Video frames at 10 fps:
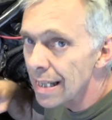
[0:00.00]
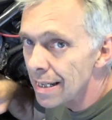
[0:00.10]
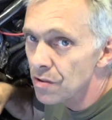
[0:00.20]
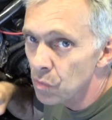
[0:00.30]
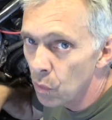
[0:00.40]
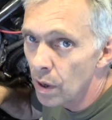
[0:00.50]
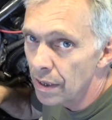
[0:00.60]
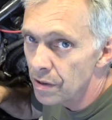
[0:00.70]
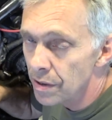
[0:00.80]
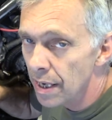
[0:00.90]
each
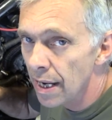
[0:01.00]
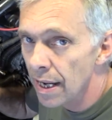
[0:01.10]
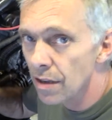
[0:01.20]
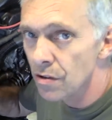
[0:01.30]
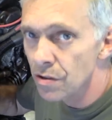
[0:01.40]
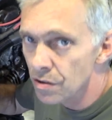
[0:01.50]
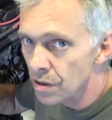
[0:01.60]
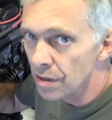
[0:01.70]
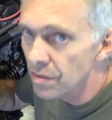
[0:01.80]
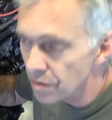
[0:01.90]
one. You can't
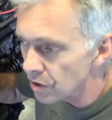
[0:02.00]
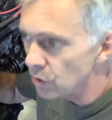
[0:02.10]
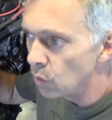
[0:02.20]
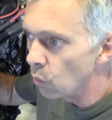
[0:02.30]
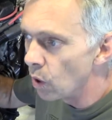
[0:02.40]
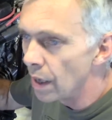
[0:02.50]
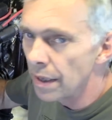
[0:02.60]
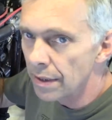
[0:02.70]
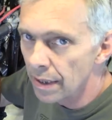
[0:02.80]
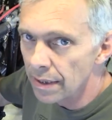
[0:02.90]
just do
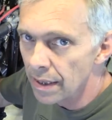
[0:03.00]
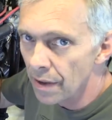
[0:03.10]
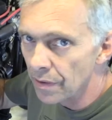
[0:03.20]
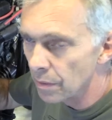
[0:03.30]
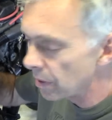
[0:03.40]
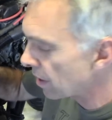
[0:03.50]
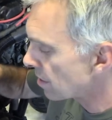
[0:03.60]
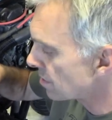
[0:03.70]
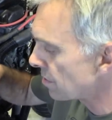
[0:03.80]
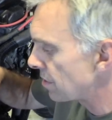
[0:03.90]
one and then the other
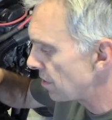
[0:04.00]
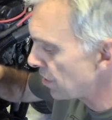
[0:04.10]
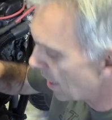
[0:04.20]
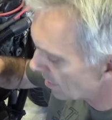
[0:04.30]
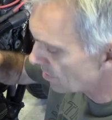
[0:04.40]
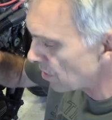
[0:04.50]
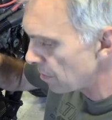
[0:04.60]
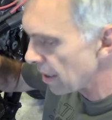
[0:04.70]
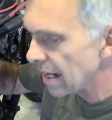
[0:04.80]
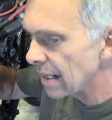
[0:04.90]
because there's a chance you
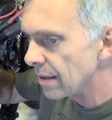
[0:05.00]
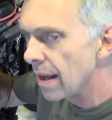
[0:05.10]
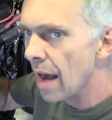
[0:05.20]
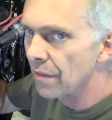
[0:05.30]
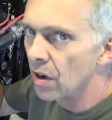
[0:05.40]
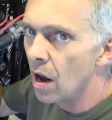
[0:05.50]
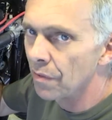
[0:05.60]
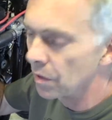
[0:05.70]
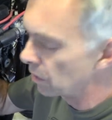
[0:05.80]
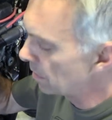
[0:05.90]
may have it
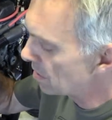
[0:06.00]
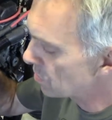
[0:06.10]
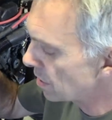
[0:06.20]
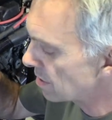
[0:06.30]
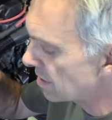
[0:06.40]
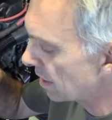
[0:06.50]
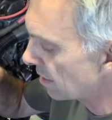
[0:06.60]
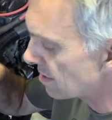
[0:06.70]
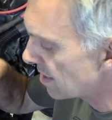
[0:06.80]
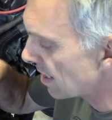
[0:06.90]
off a little bit. So you stick
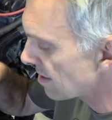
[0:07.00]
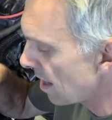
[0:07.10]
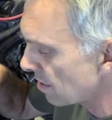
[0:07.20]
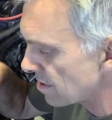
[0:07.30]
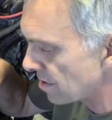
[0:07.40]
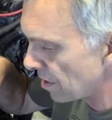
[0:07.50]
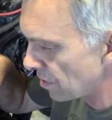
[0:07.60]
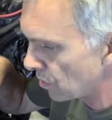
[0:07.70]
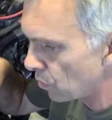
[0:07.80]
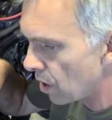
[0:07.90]
a 6 thousandths
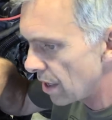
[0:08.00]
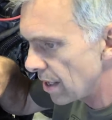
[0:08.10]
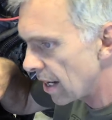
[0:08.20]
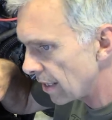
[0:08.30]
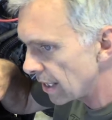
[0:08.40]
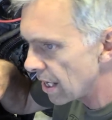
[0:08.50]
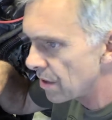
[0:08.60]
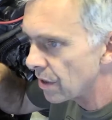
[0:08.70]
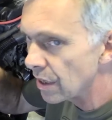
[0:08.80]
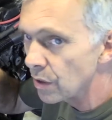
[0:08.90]
under one and the
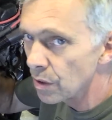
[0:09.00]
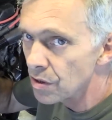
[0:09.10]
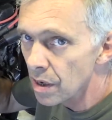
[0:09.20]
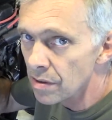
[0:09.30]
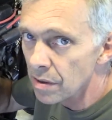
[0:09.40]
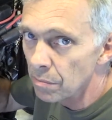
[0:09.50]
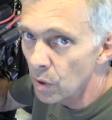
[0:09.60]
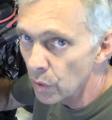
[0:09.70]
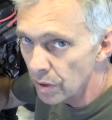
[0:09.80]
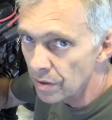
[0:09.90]
other and you adjust them
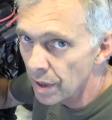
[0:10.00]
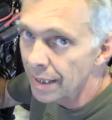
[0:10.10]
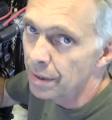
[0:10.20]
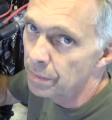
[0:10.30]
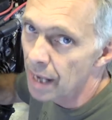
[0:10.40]
both and tighten them